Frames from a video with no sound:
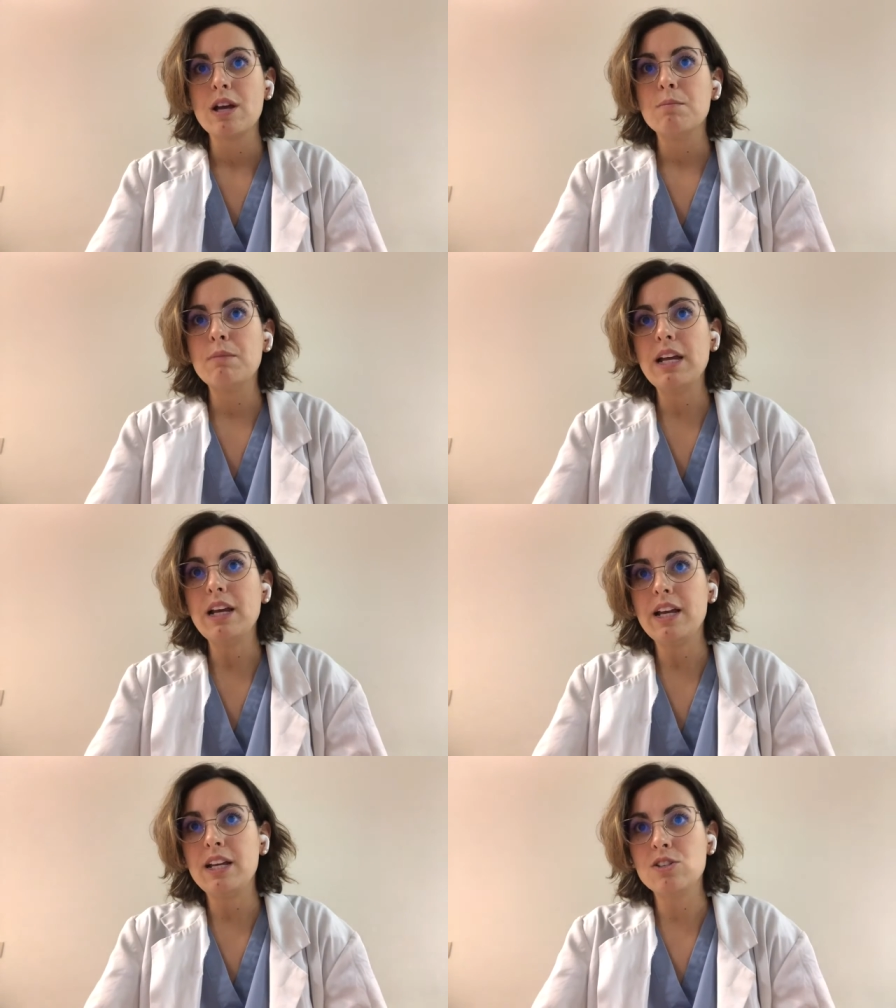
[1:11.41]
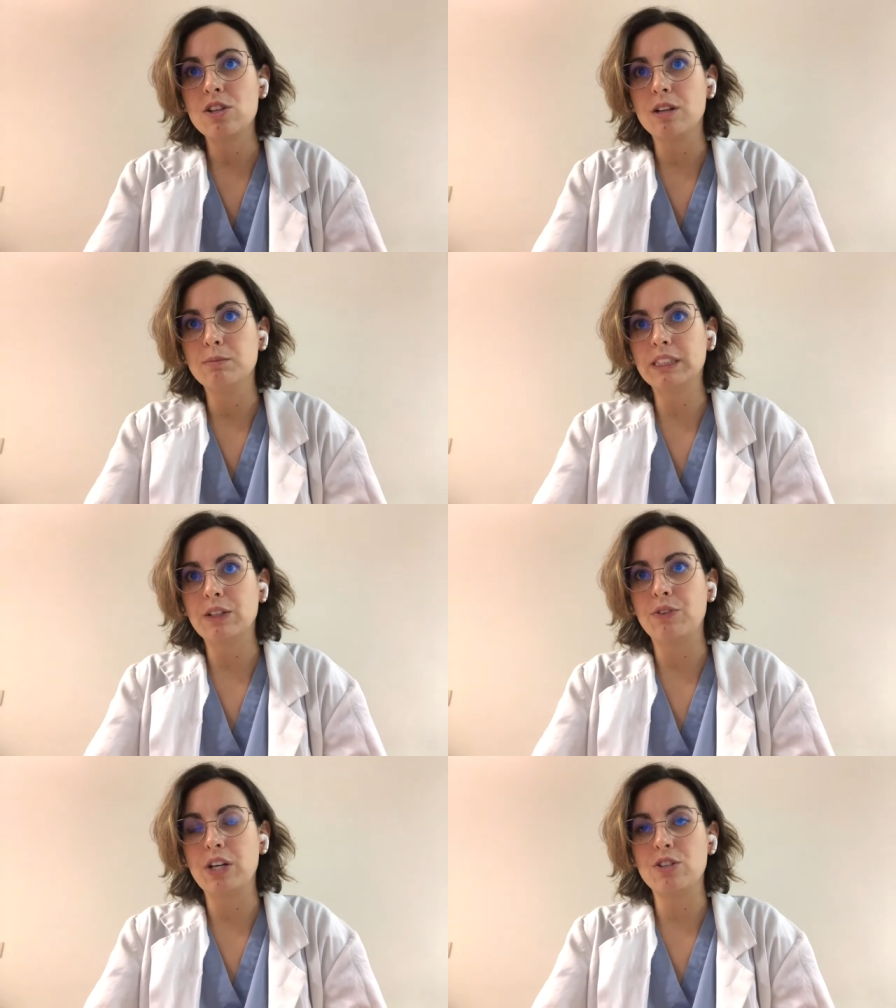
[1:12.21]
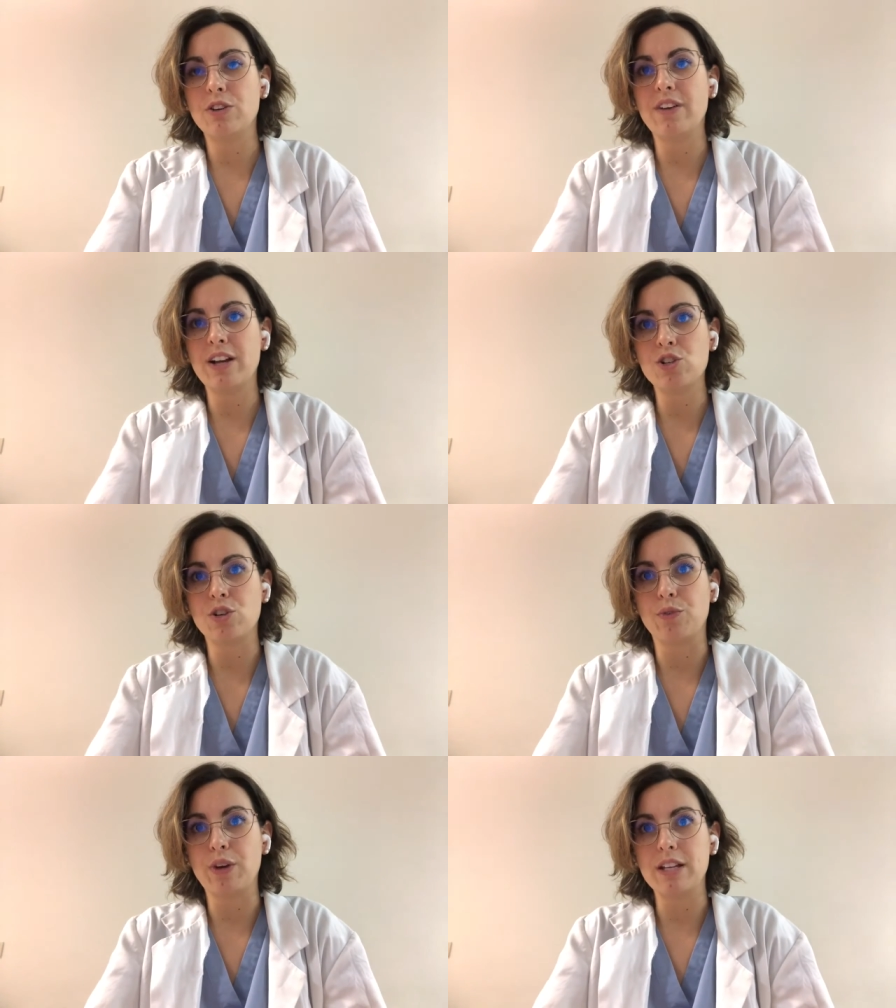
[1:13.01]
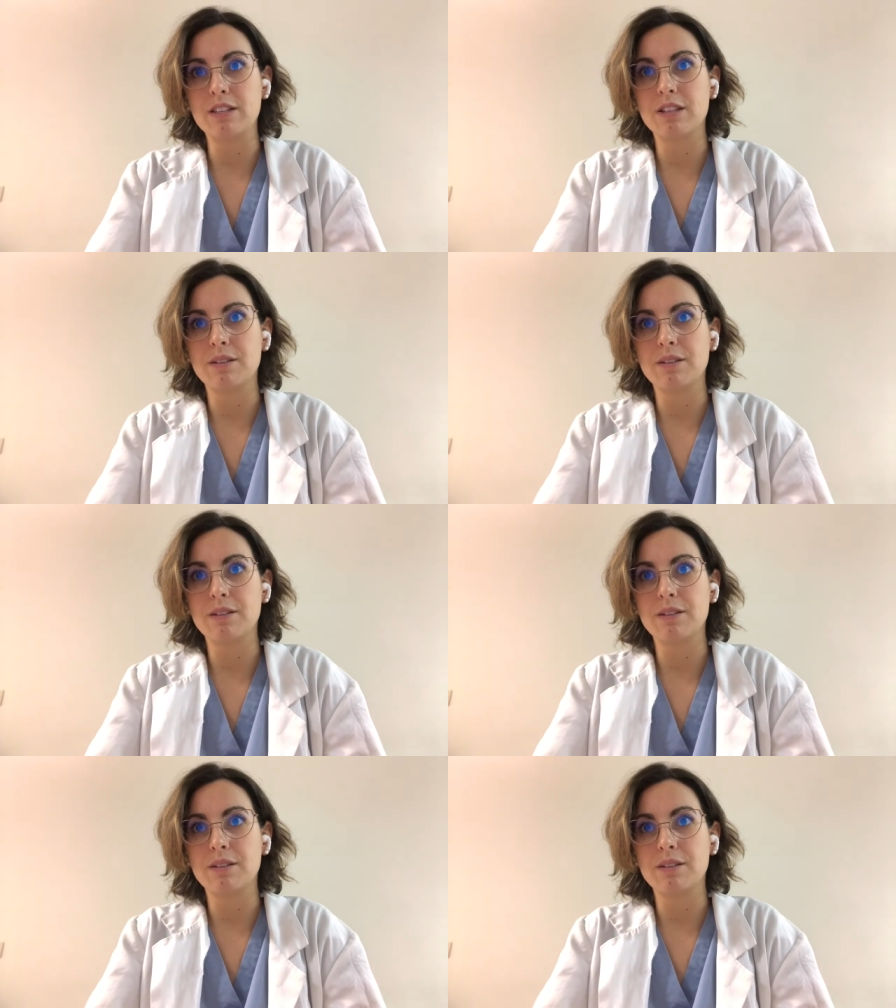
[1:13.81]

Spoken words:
mainly in terms of reintervention rate.